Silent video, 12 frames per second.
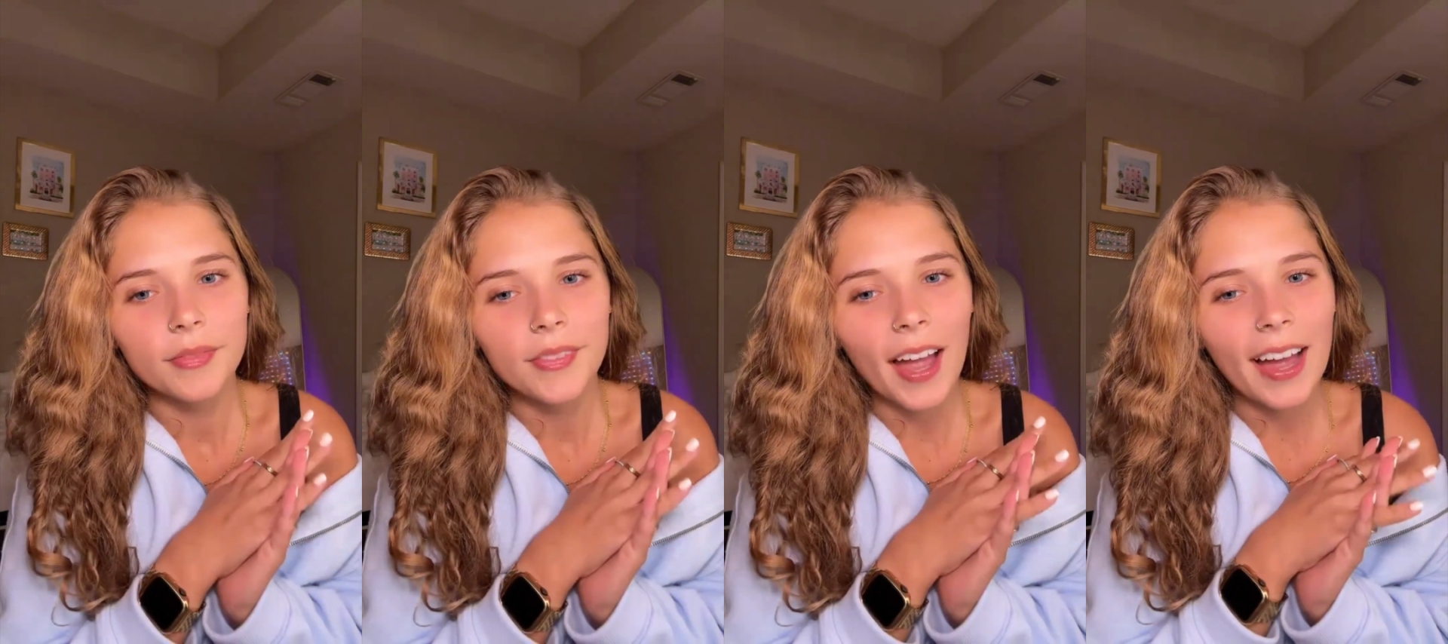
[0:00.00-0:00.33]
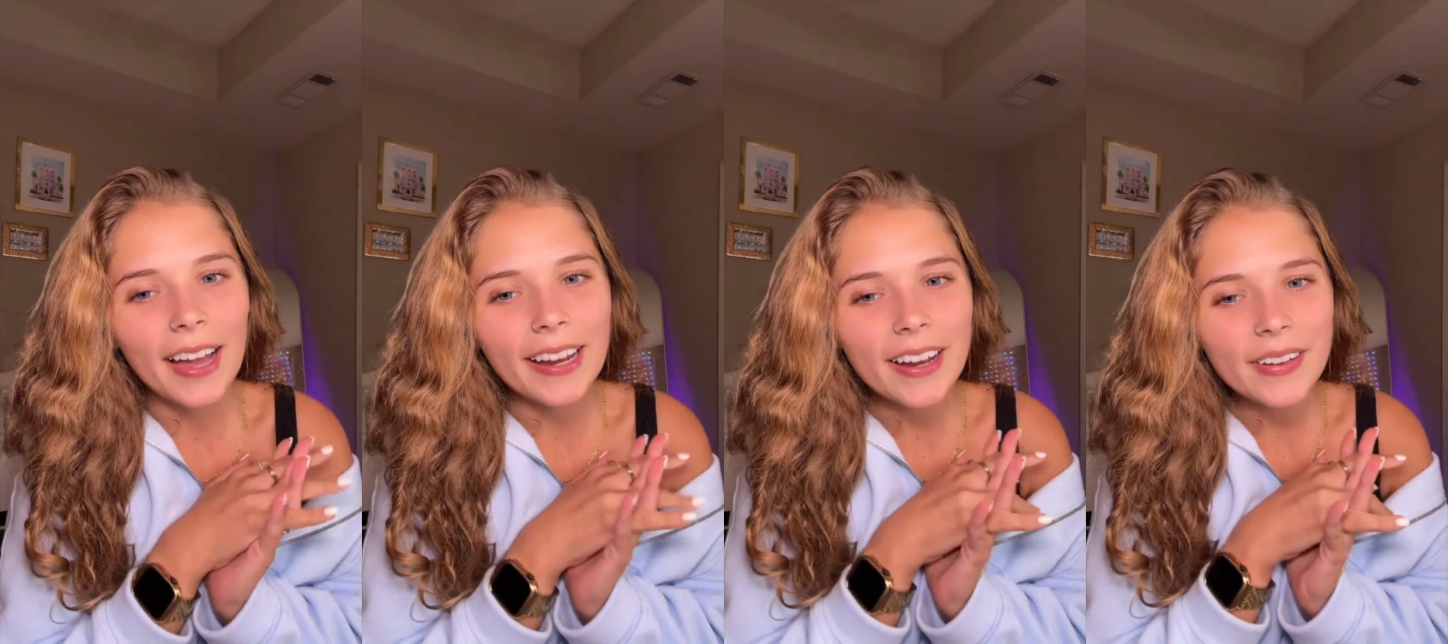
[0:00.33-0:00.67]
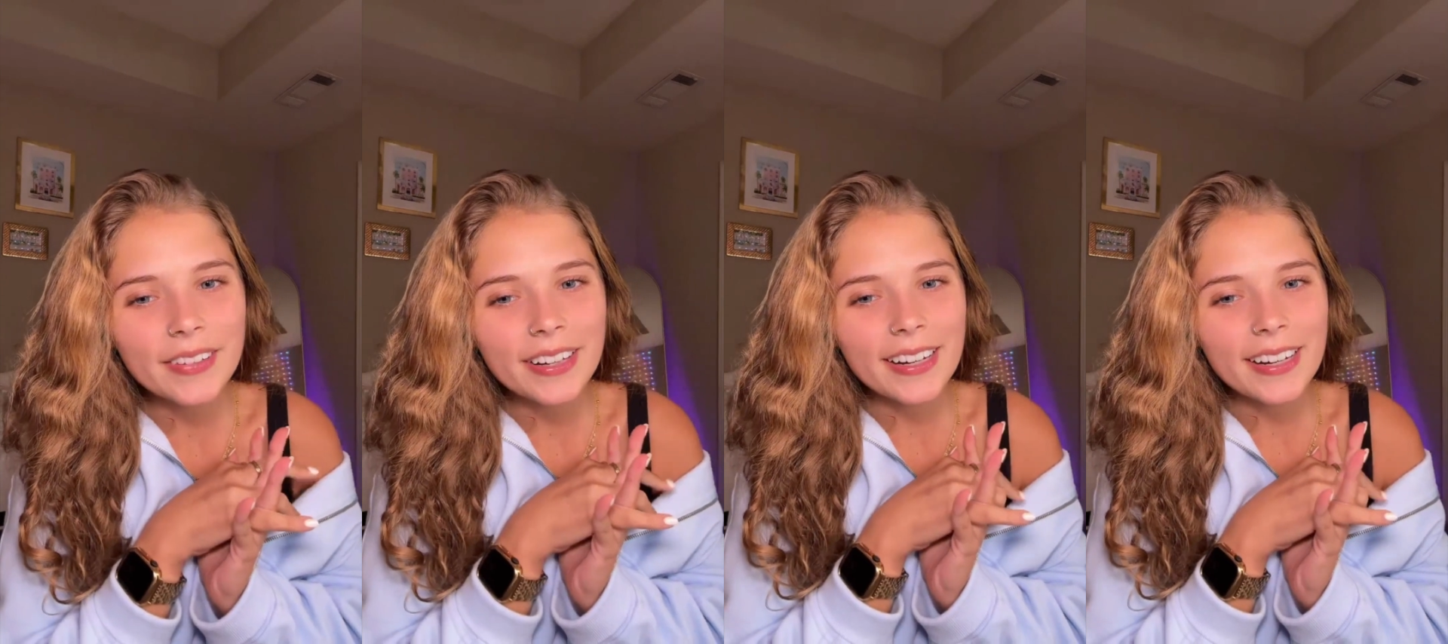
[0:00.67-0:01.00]

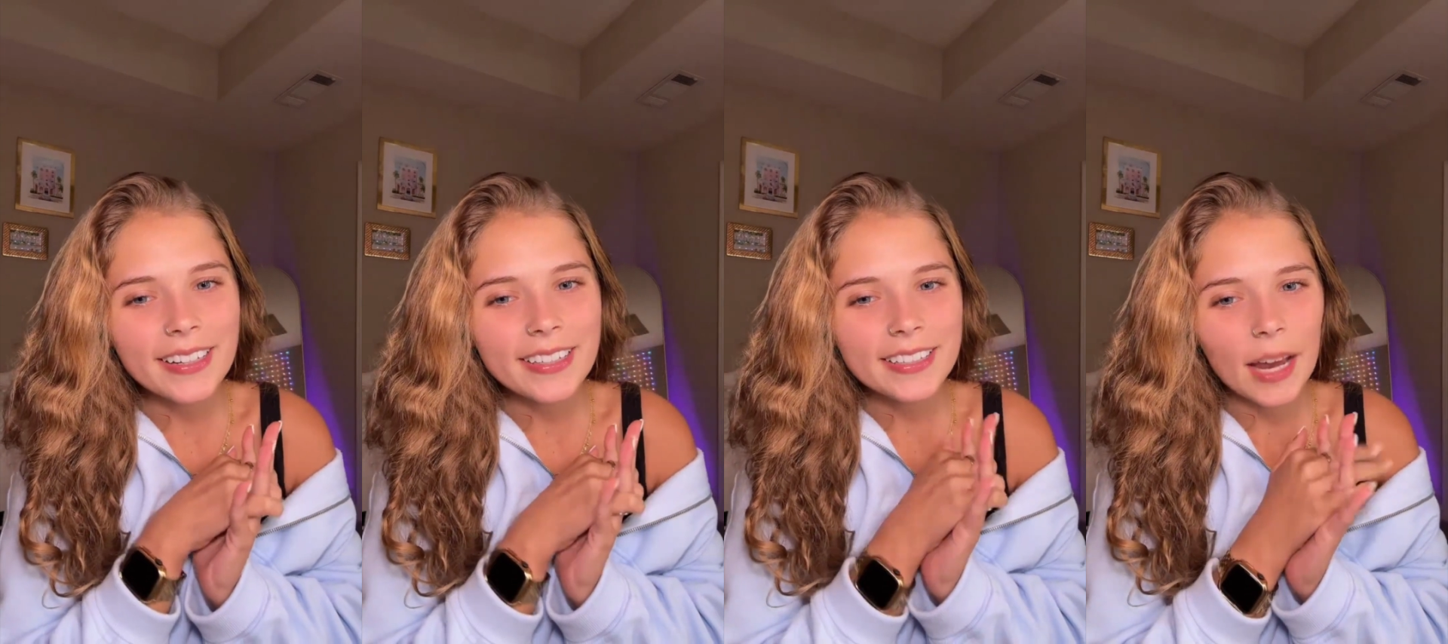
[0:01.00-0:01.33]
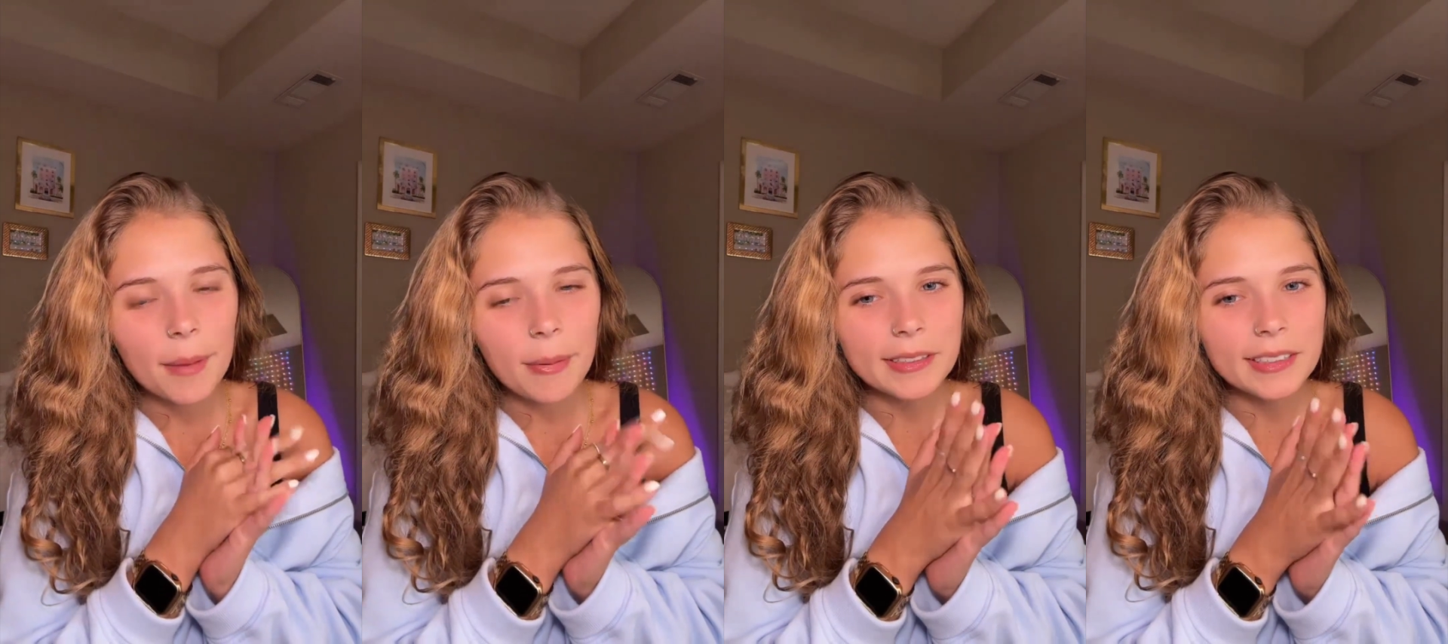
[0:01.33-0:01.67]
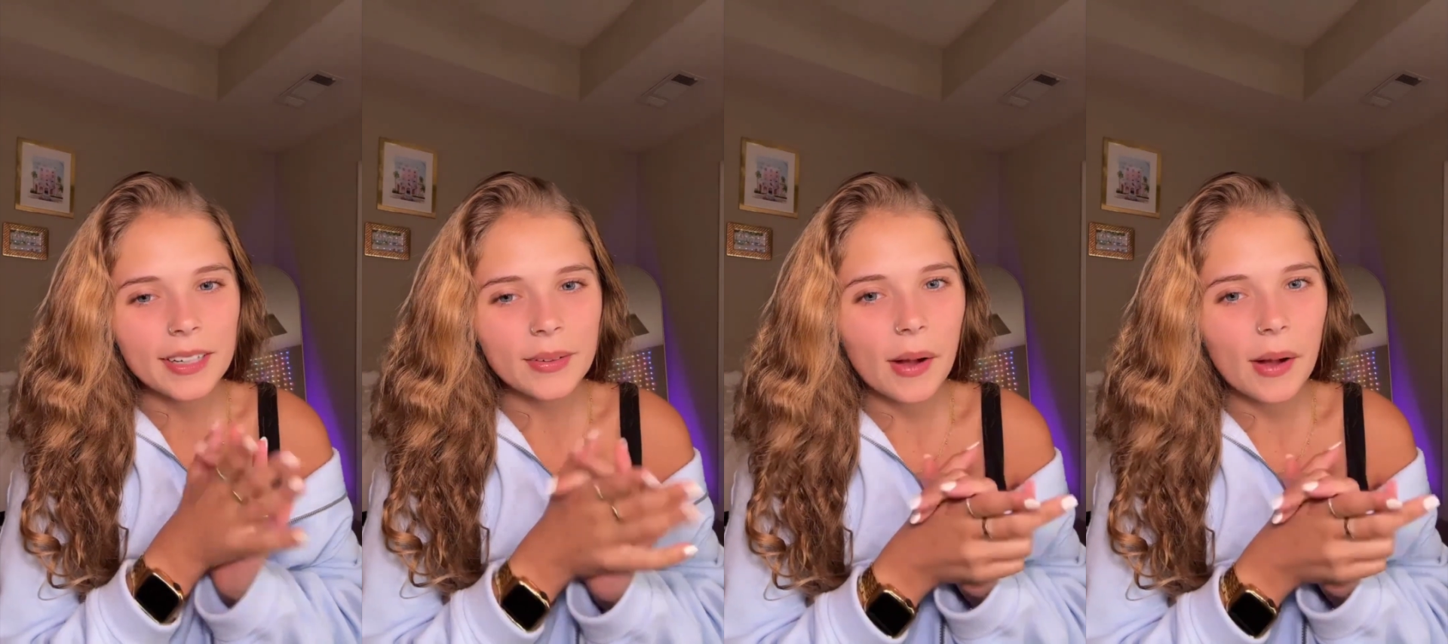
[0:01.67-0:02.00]
gorgeous
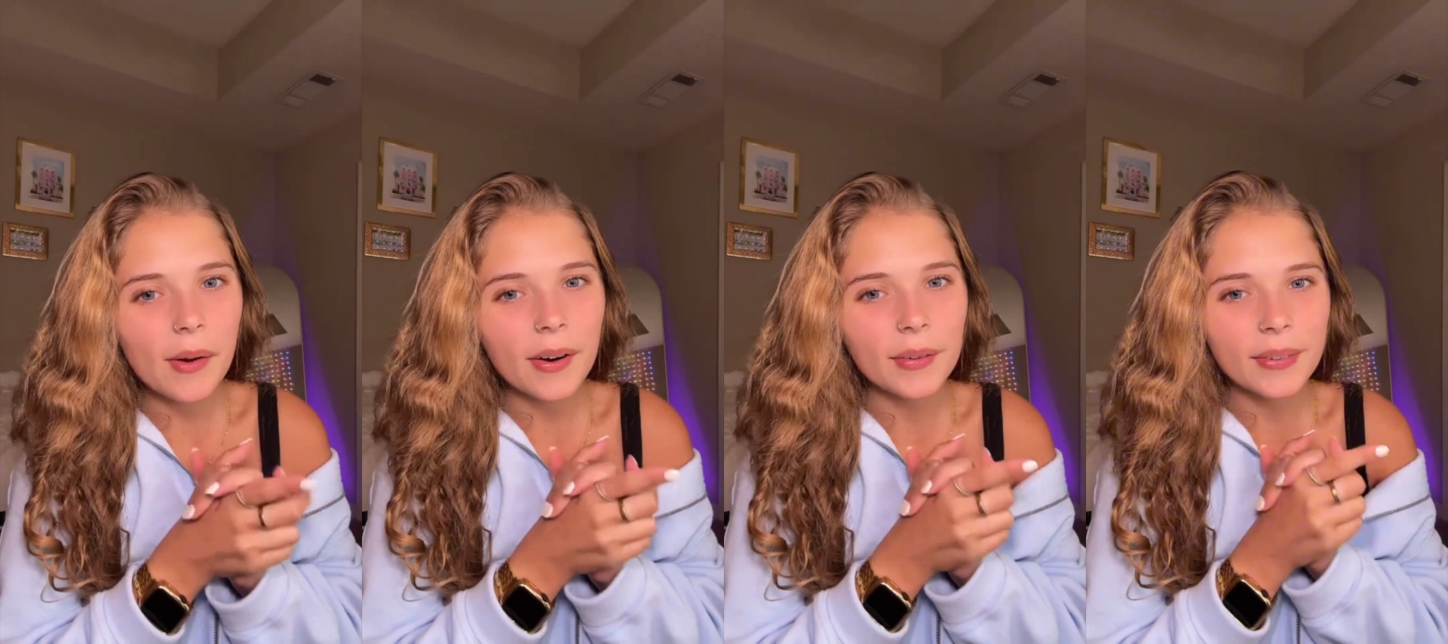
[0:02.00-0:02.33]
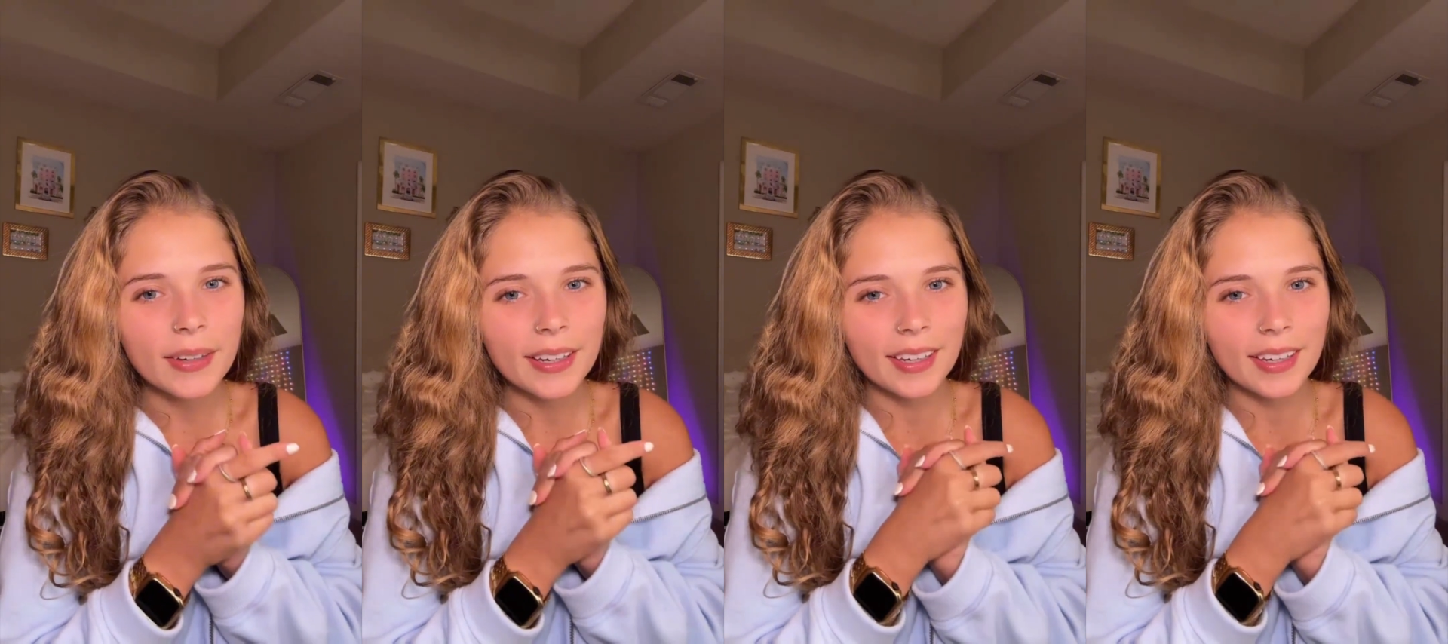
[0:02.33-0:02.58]
JK BEAUTIES.